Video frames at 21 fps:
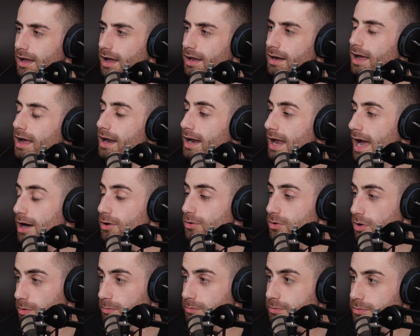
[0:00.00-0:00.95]
And
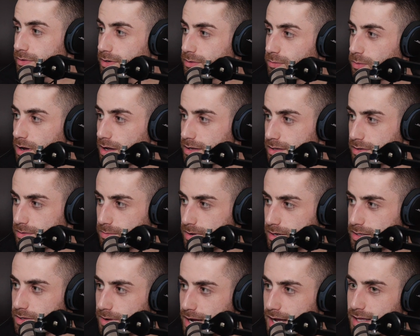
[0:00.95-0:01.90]
how confident were you
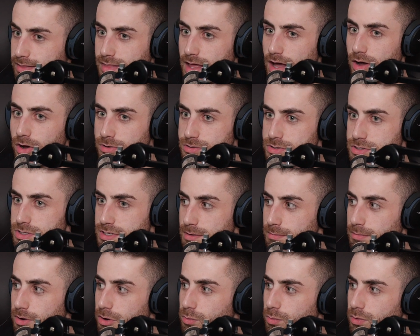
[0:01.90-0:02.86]
when you had that oh
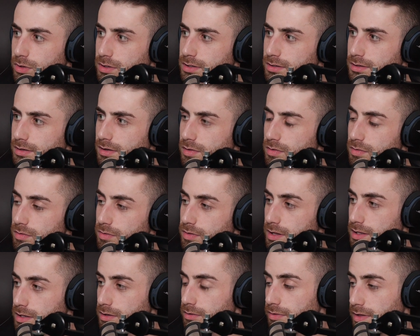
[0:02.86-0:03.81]
shit moment
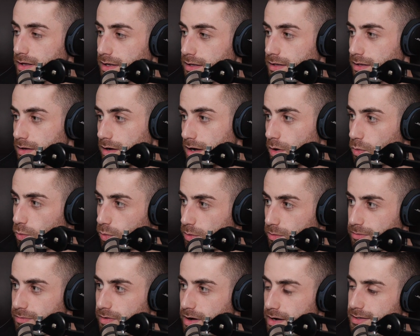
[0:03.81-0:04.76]
that you think I
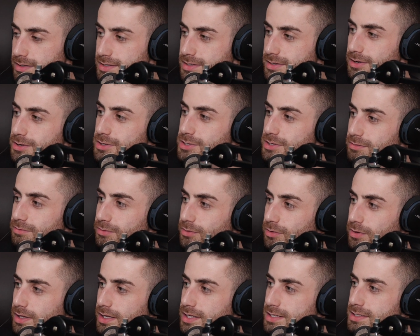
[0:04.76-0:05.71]
will find a solution
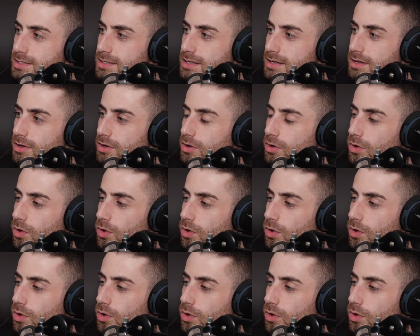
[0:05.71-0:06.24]
for this?